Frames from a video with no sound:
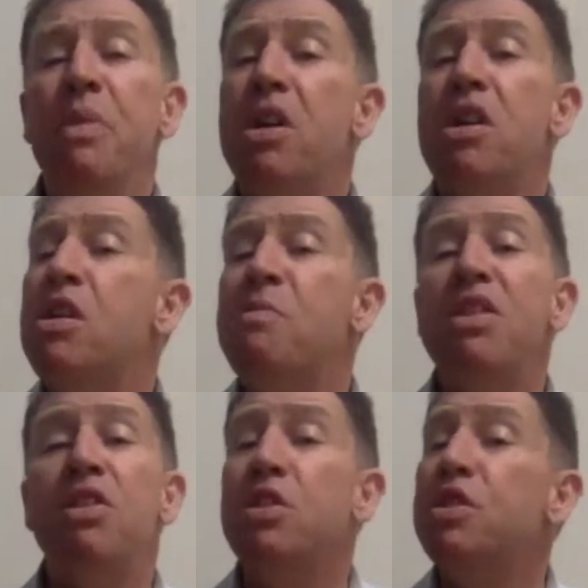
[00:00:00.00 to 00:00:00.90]

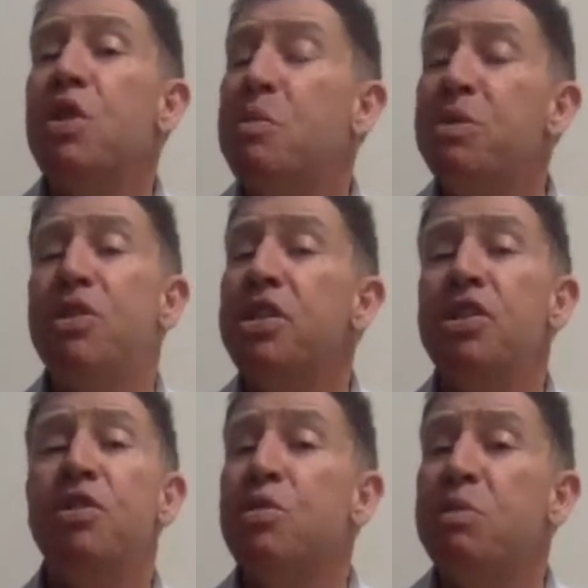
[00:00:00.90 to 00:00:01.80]
and lots of
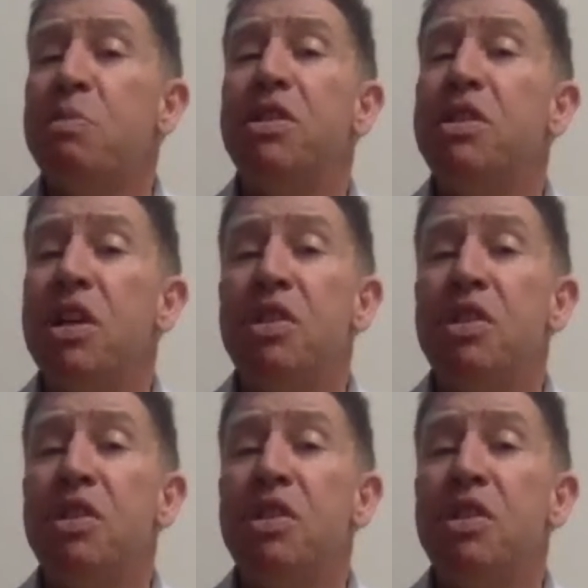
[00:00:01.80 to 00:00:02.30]
computational speed.